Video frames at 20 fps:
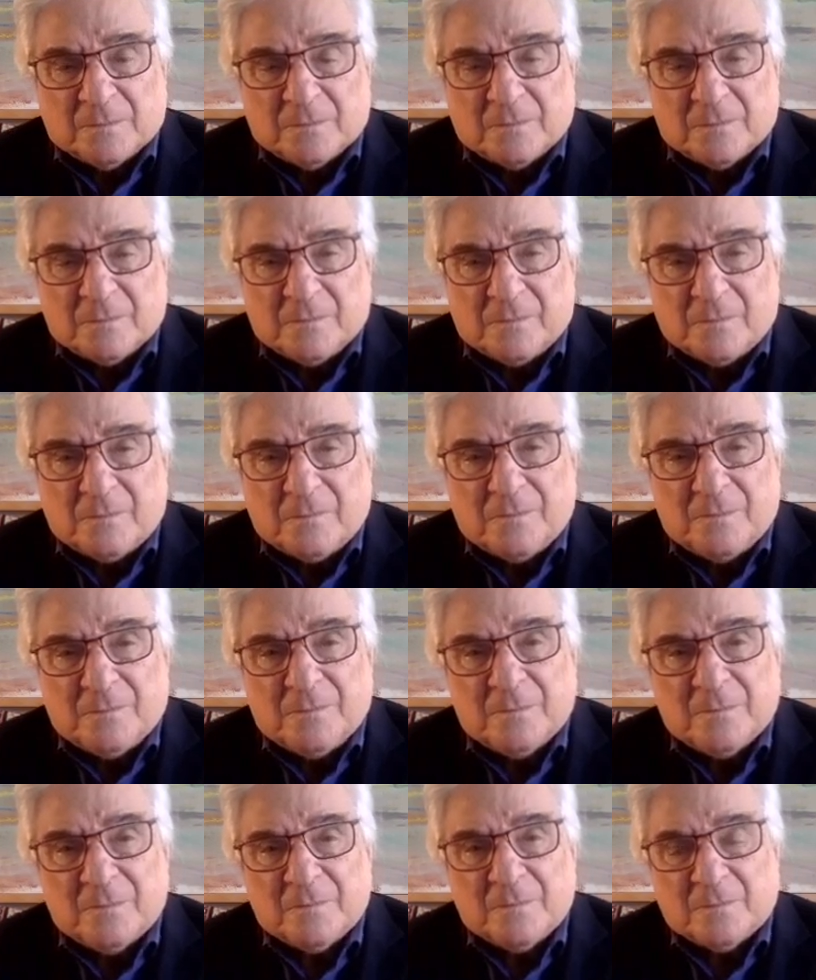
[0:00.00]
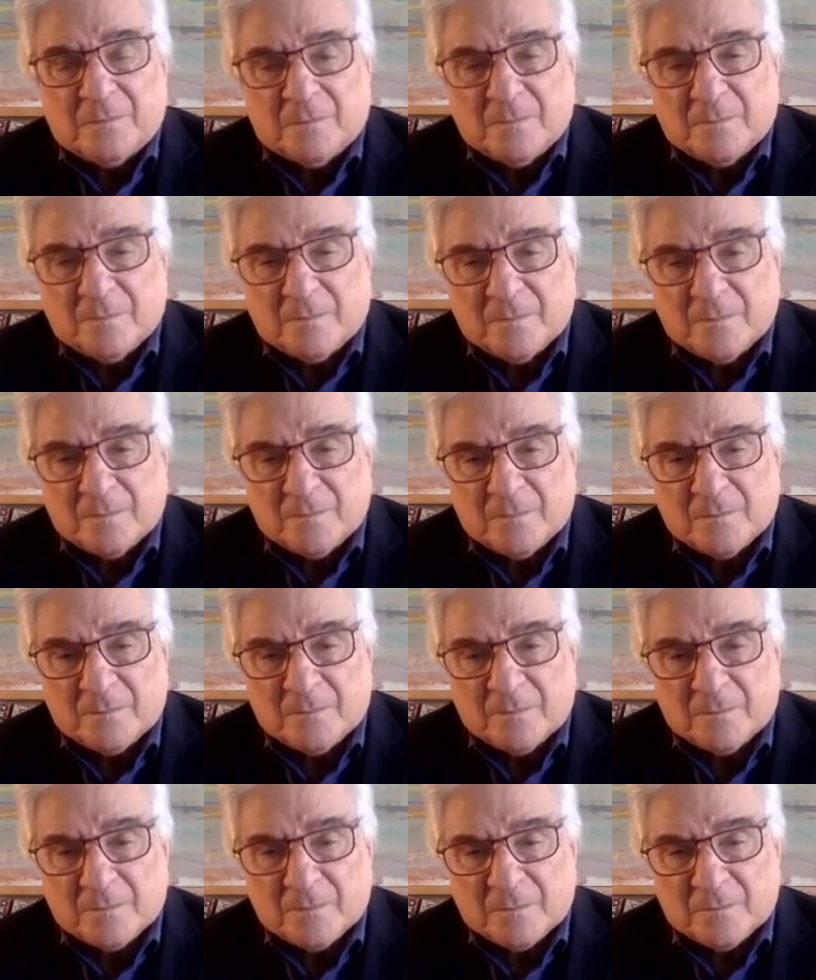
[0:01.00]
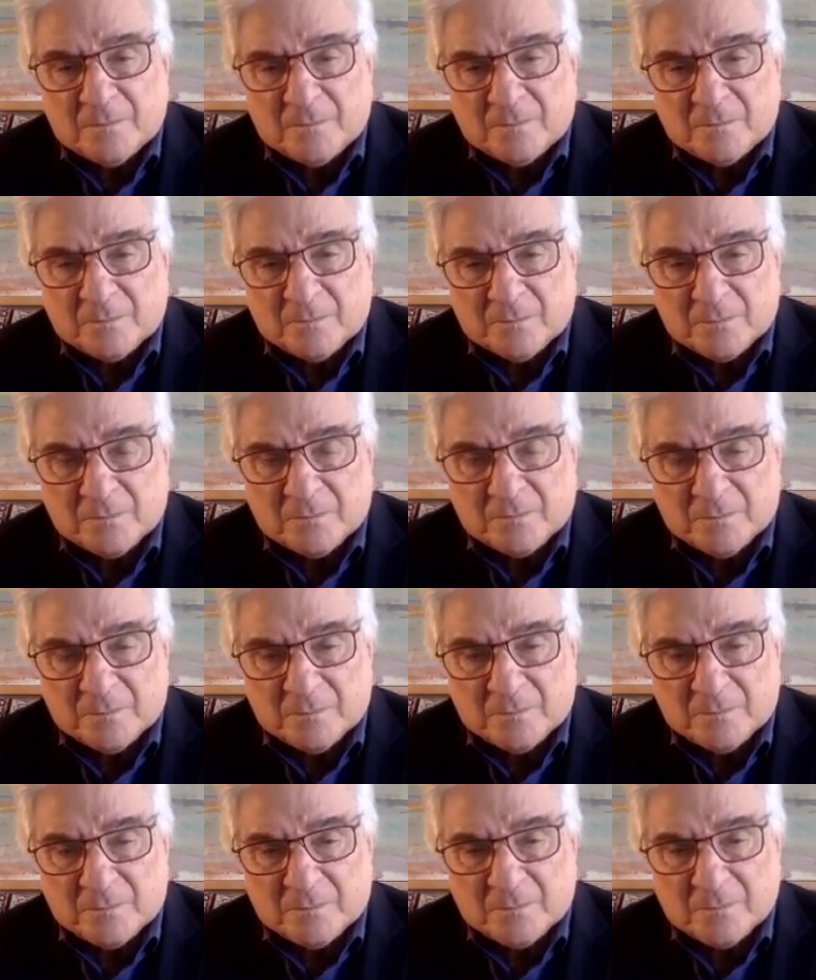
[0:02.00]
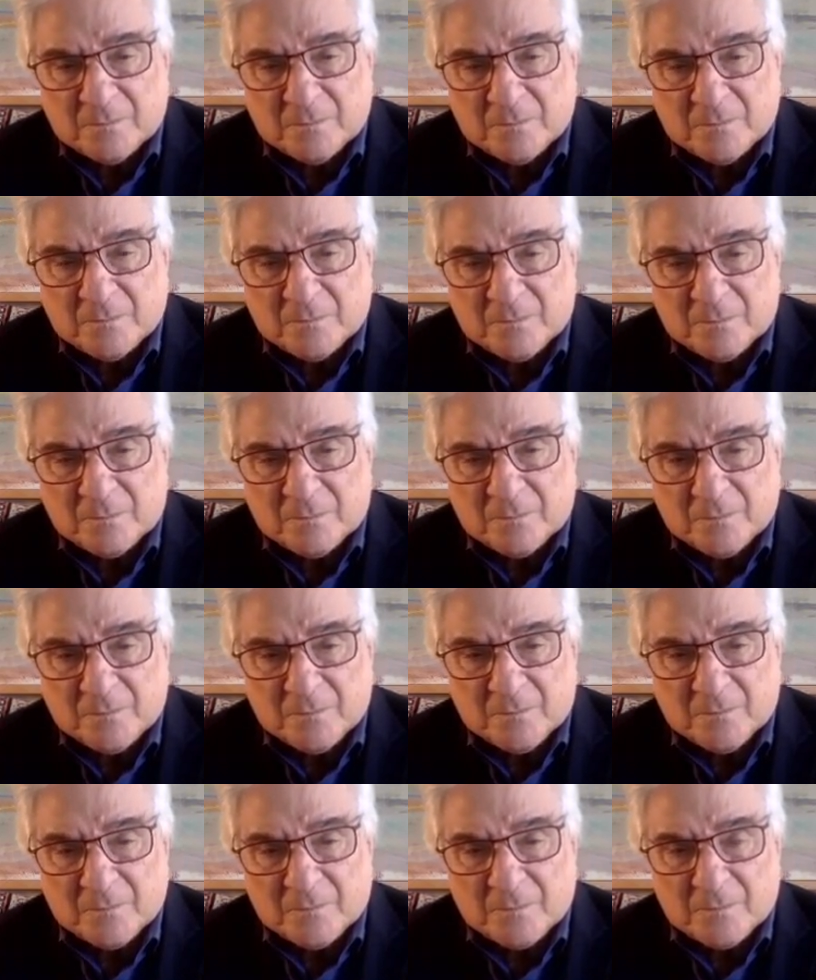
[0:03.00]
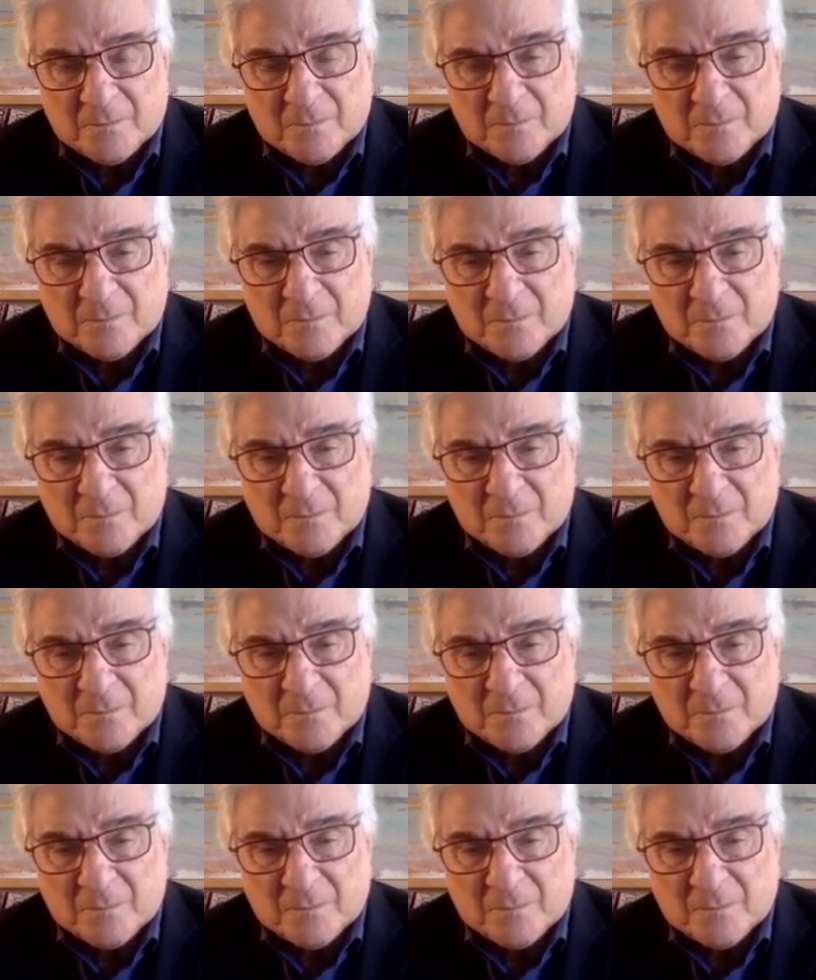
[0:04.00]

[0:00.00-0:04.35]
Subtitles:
This person isn't speaking.